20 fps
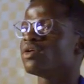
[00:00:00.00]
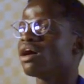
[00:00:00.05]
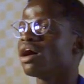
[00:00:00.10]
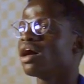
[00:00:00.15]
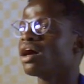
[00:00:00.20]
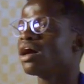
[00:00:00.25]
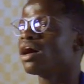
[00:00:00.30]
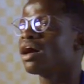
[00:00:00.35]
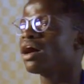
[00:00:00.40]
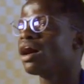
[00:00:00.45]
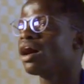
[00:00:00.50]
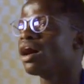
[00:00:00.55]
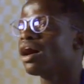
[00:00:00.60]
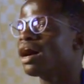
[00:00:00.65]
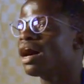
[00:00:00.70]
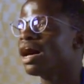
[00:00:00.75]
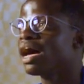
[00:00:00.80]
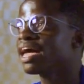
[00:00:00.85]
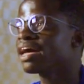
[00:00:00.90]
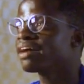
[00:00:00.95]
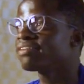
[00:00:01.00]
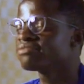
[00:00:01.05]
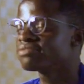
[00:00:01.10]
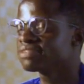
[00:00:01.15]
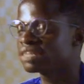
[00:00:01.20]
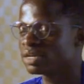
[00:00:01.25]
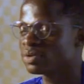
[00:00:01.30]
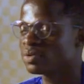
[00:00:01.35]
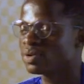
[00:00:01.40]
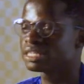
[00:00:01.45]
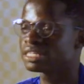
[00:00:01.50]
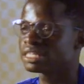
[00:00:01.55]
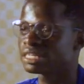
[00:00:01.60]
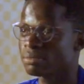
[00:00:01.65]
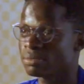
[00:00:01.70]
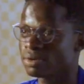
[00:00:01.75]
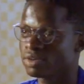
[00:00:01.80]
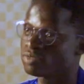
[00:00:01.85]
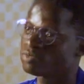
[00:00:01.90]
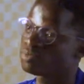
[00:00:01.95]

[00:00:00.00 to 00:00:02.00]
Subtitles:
I have tried quite a number of